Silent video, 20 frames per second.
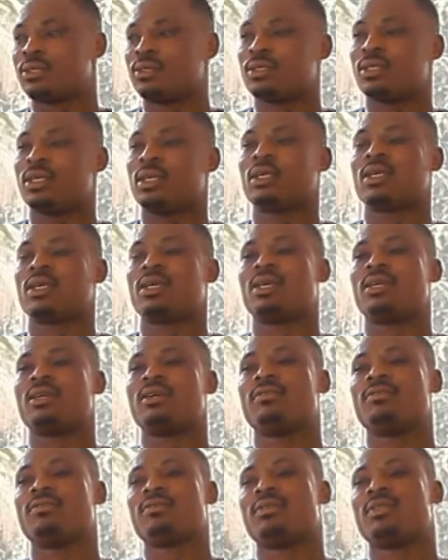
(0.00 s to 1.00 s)
to take care
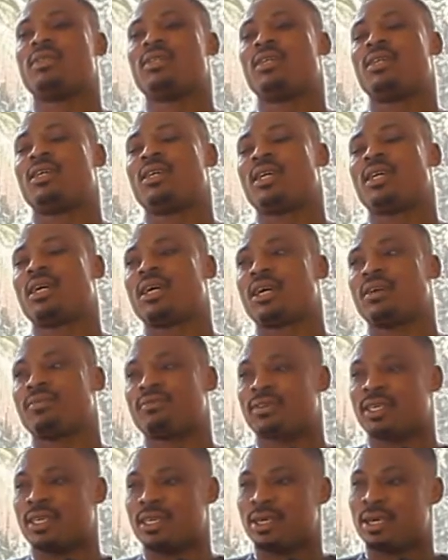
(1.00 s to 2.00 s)
of, I
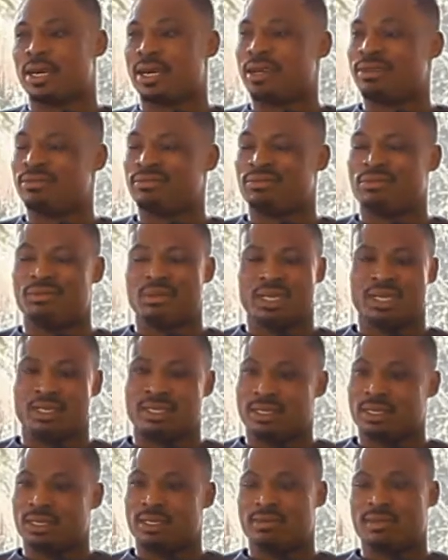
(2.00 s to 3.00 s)
have
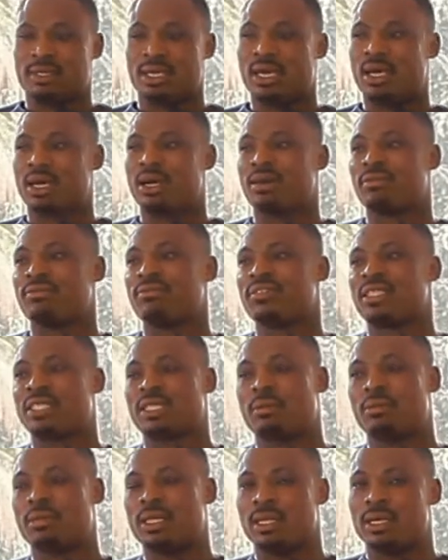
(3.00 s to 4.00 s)
relatives, I have
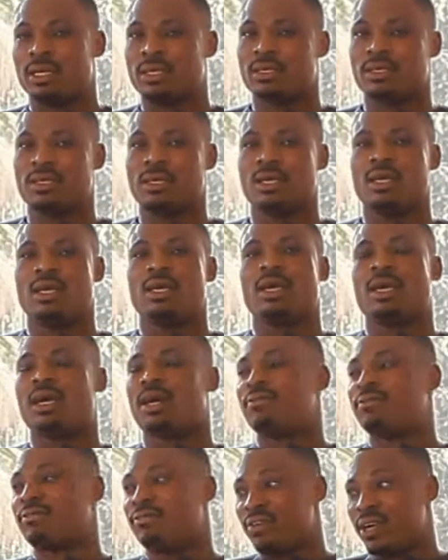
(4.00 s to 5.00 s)
siblings, I
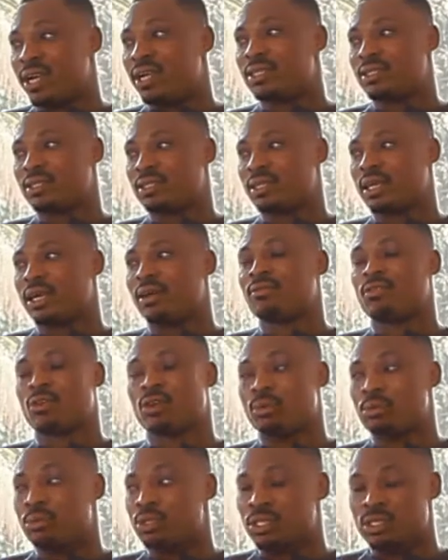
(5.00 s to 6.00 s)
have friends, I have
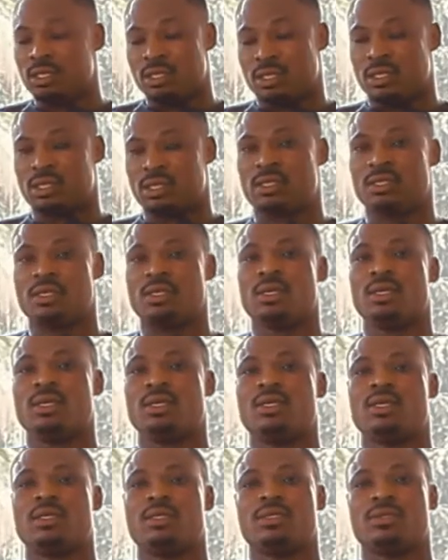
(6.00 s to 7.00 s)
community.
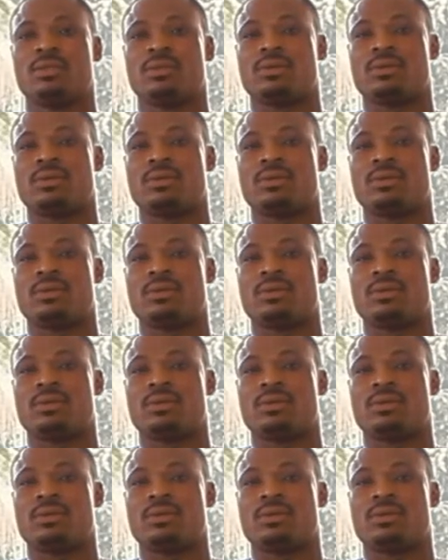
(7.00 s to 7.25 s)
So